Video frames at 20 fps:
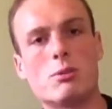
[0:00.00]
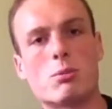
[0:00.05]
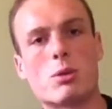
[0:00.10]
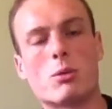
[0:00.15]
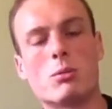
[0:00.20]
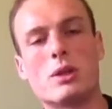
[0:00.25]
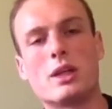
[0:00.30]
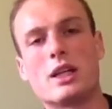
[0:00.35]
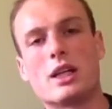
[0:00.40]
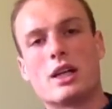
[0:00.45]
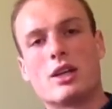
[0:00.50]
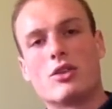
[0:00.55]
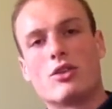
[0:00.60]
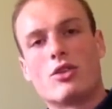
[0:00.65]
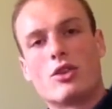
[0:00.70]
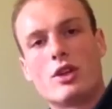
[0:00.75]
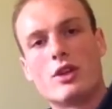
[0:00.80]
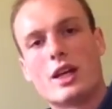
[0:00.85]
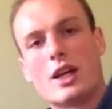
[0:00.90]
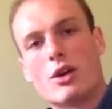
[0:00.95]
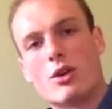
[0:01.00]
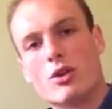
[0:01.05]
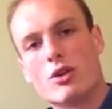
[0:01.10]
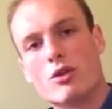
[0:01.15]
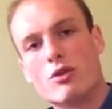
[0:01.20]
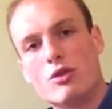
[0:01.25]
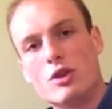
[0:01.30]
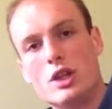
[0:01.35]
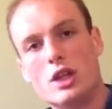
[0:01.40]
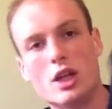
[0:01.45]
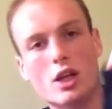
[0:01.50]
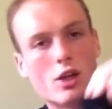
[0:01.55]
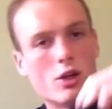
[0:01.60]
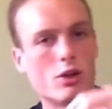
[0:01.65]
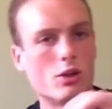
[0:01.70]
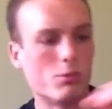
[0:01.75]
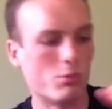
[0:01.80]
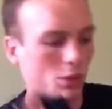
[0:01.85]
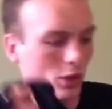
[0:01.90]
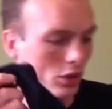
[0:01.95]
You probably can't see that on the
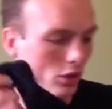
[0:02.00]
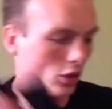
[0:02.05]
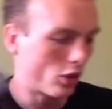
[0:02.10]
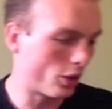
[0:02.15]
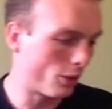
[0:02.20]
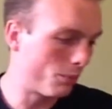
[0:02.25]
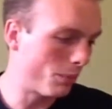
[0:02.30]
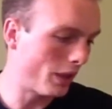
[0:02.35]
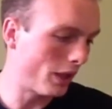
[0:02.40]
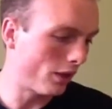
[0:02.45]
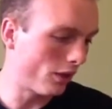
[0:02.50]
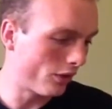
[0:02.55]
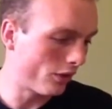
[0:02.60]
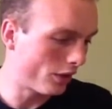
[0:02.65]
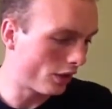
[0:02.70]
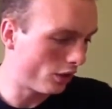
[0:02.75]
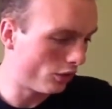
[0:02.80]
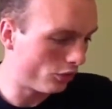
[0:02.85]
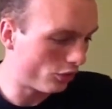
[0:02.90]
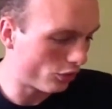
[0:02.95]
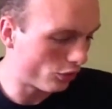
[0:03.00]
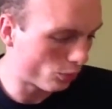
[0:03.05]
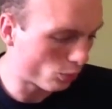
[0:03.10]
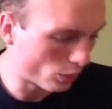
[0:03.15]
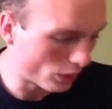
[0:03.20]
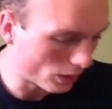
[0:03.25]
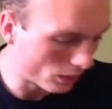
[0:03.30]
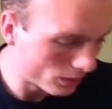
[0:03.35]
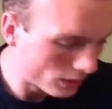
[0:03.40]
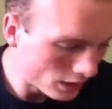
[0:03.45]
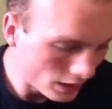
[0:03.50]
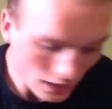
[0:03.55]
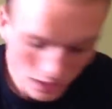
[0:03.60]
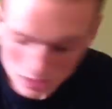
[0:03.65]
video, but got a pair of those as well.